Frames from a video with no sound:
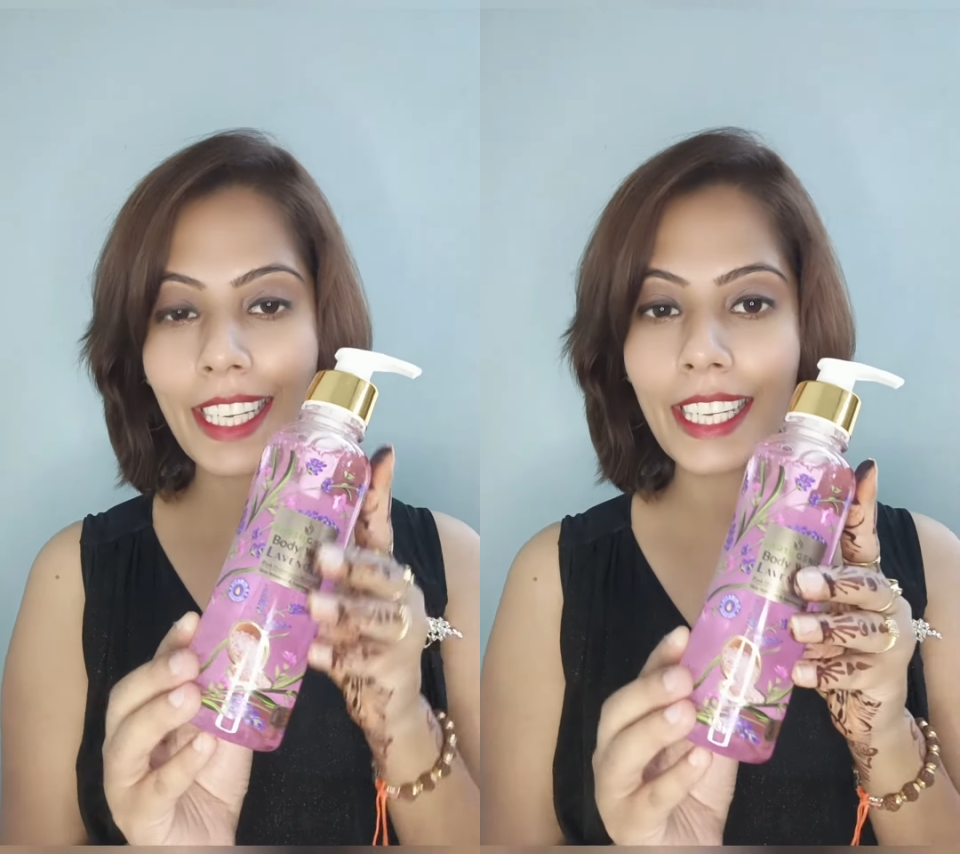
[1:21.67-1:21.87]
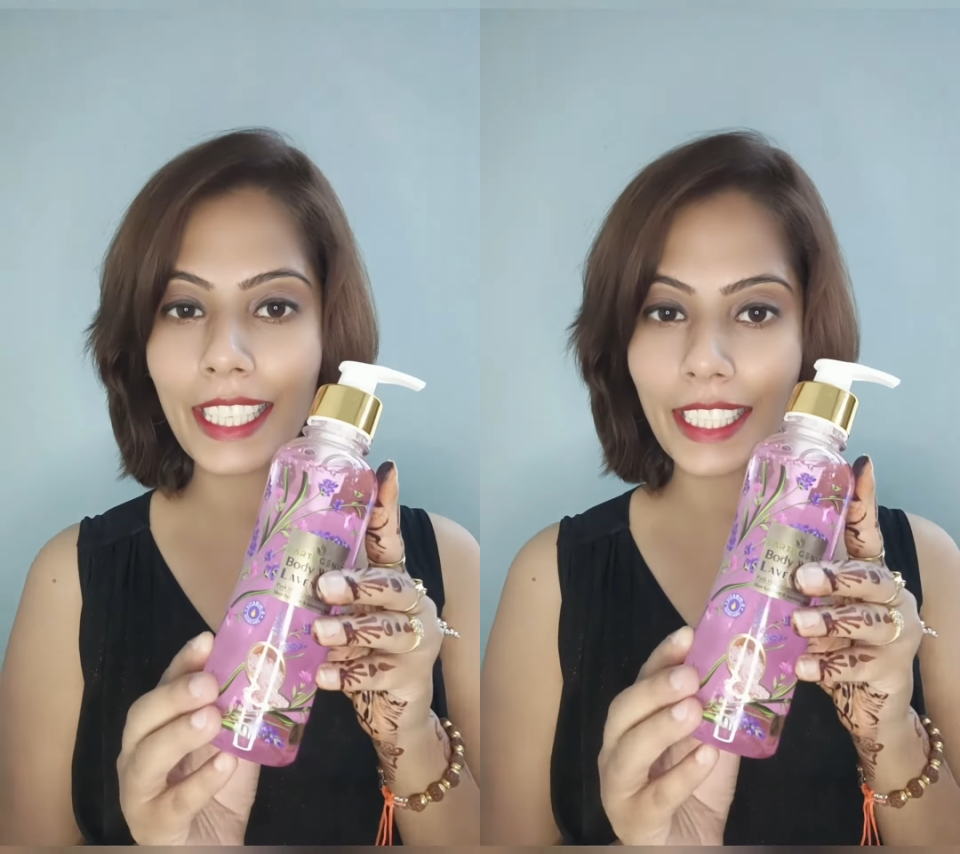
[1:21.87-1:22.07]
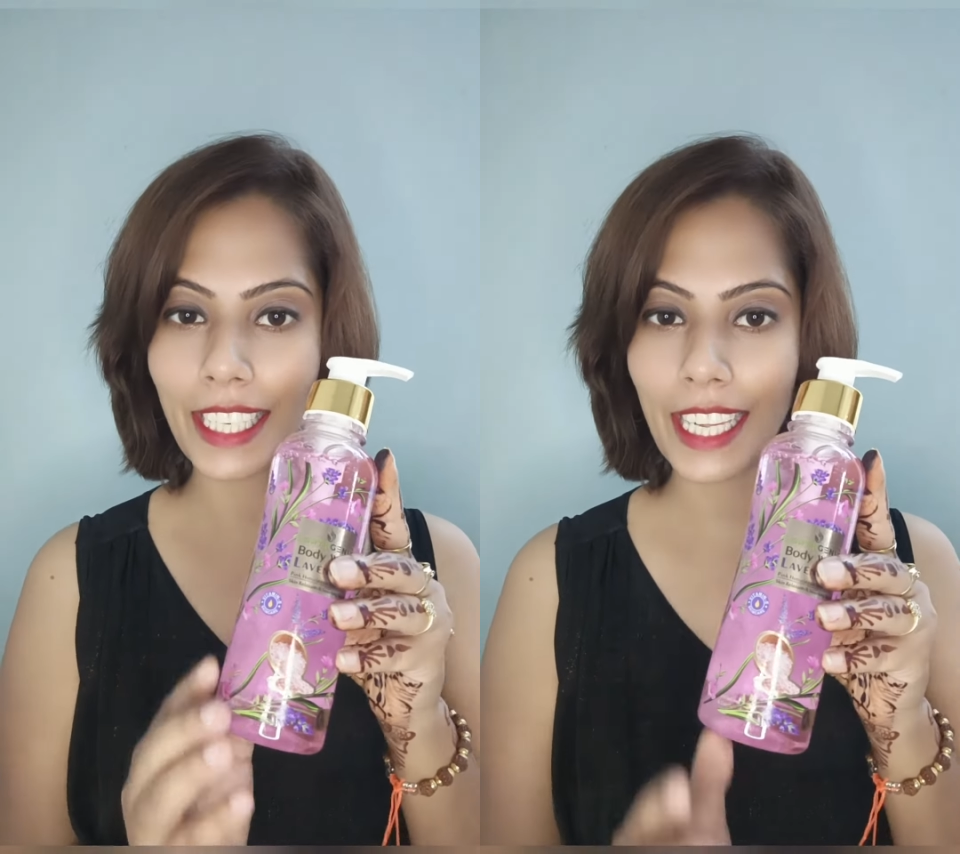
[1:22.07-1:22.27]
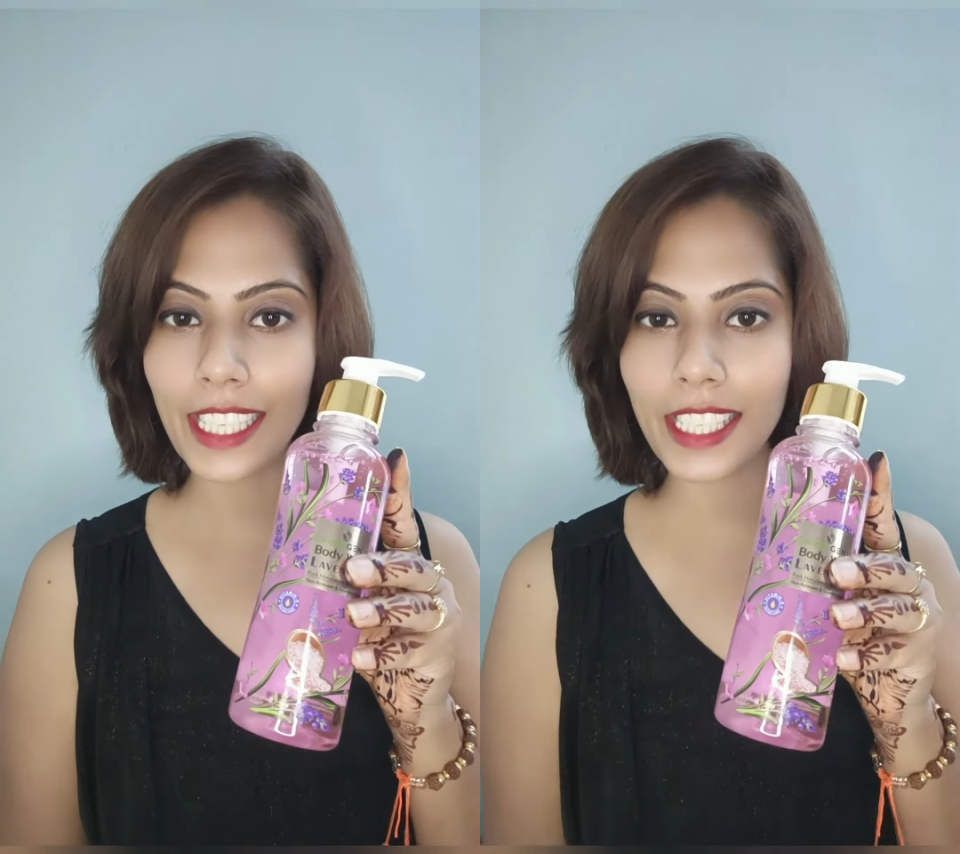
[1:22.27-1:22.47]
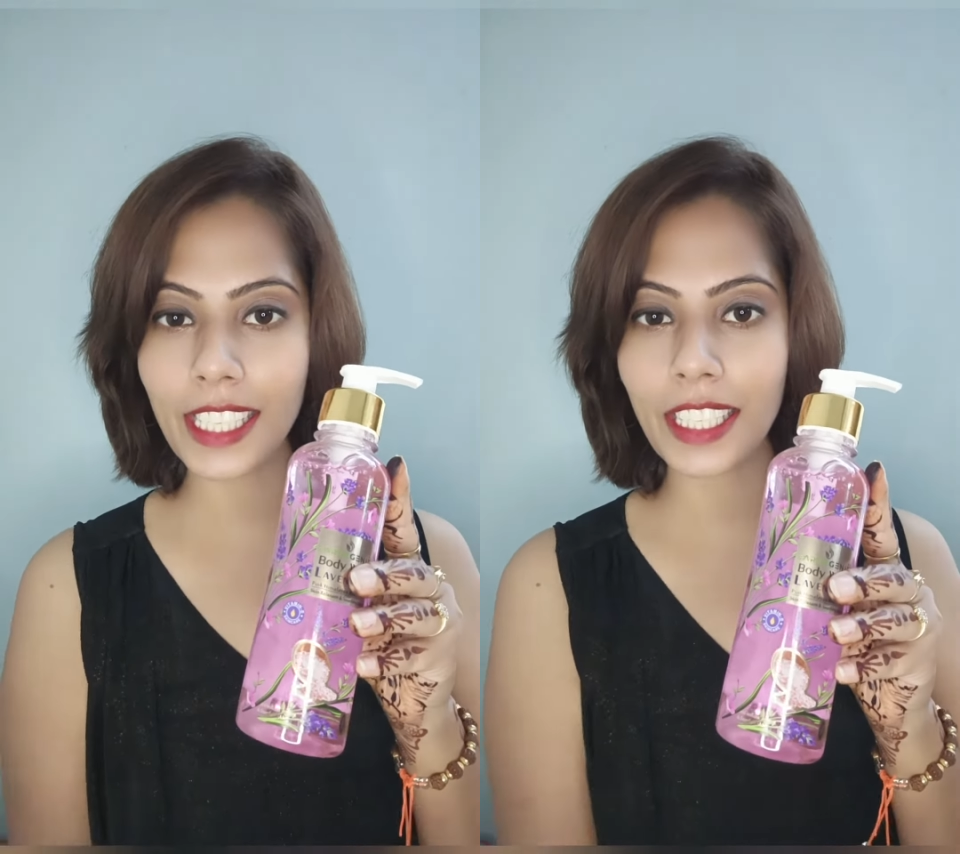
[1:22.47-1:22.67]
In the
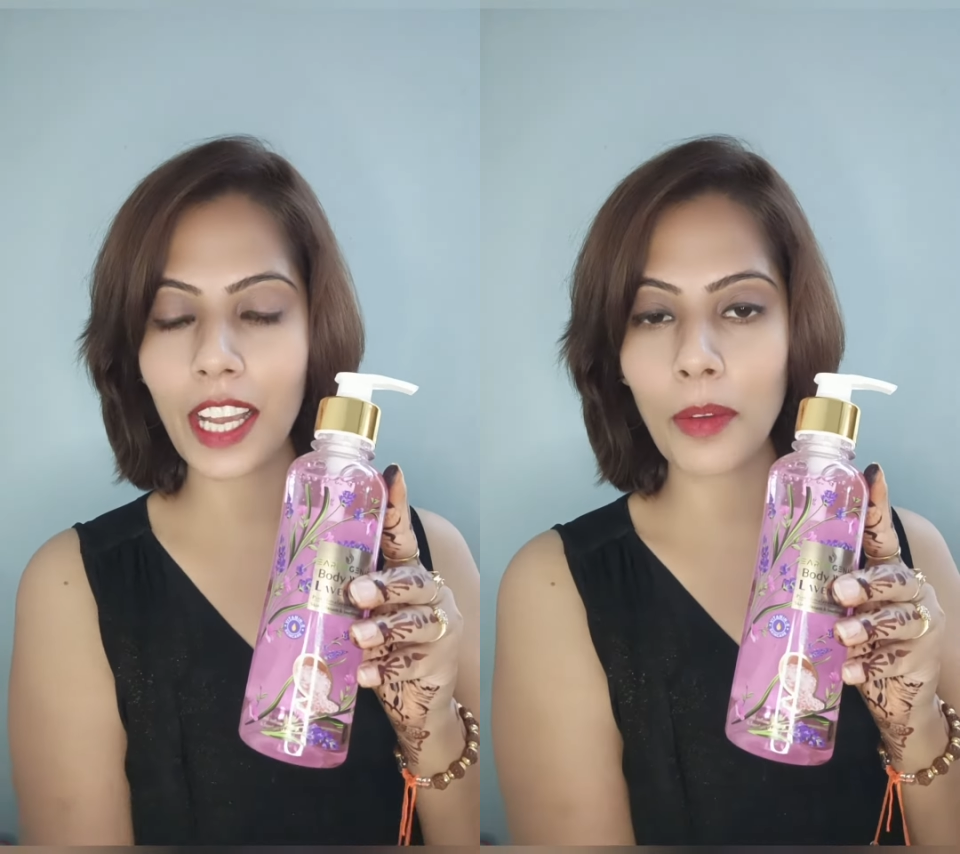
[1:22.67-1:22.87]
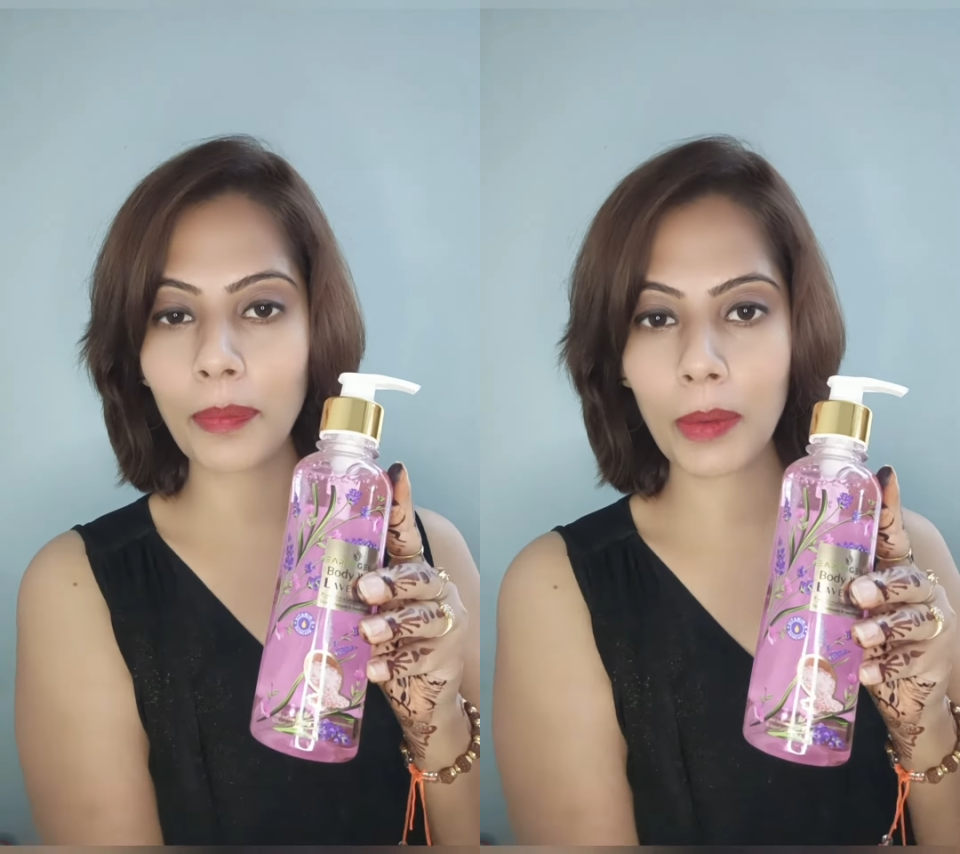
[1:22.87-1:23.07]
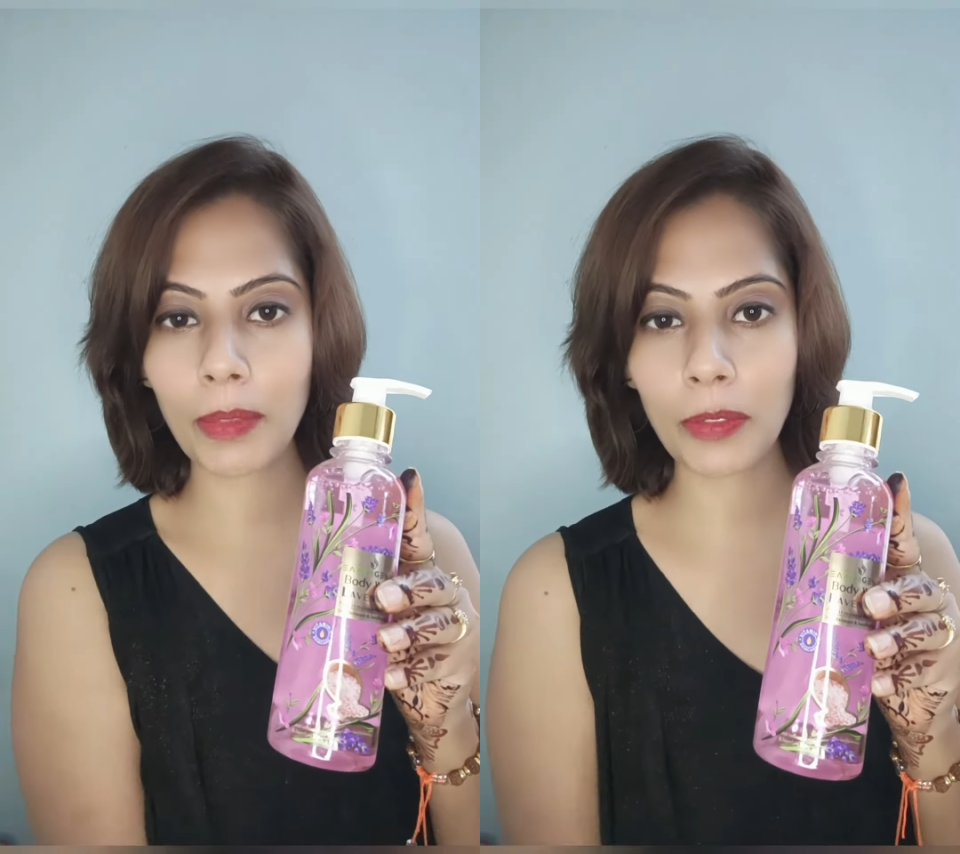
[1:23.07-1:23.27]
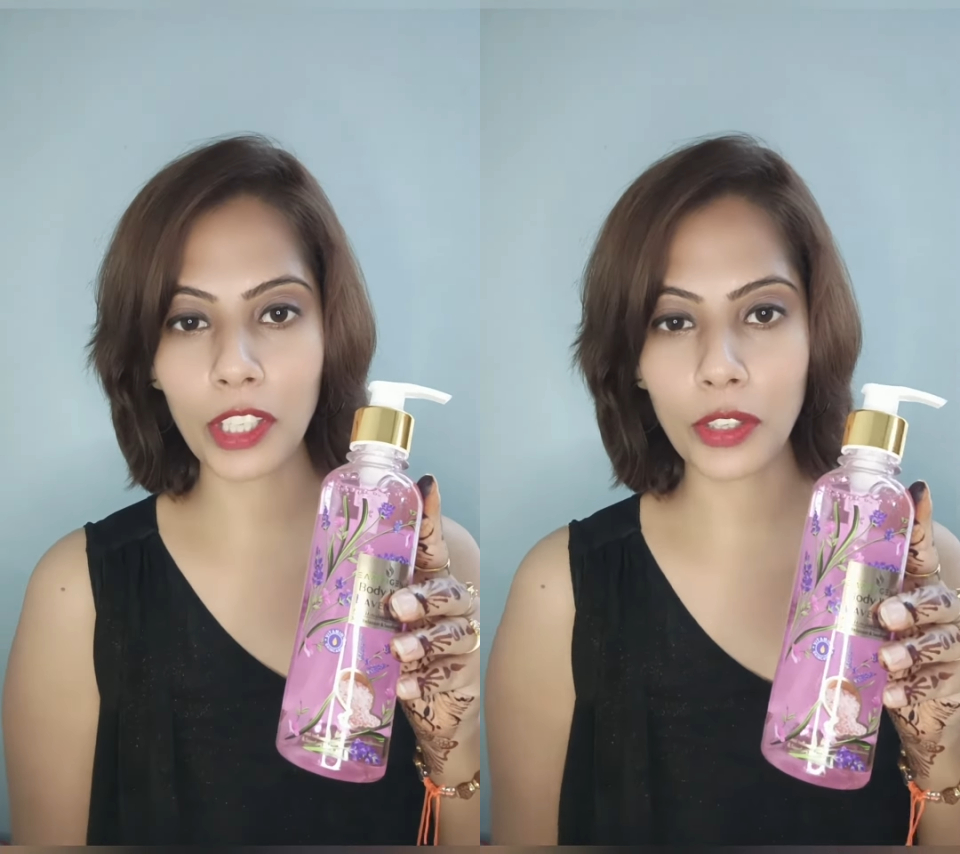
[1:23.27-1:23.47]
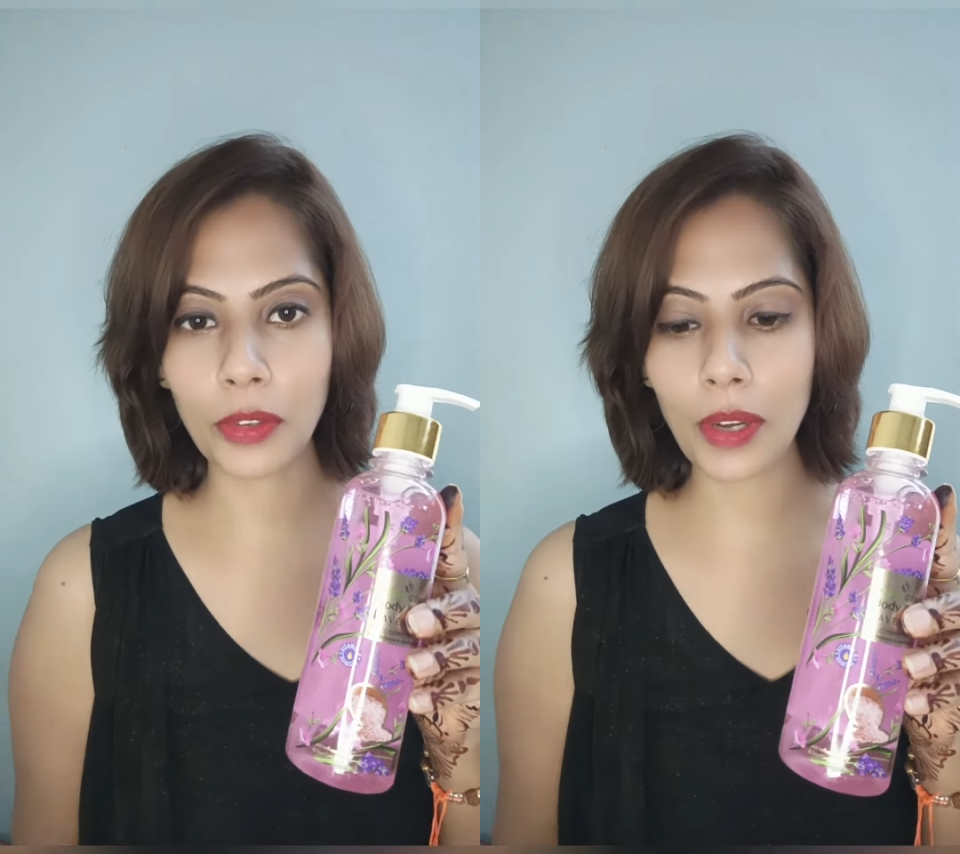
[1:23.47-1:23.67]
next upcoming
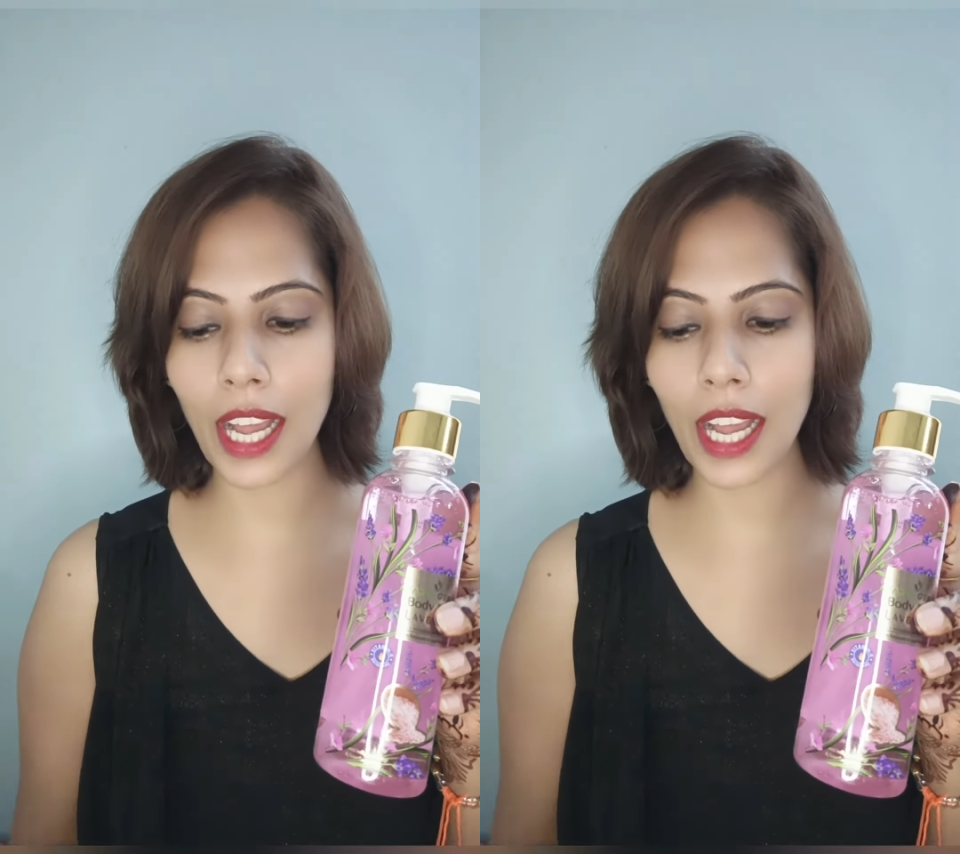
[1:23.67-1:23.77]
video,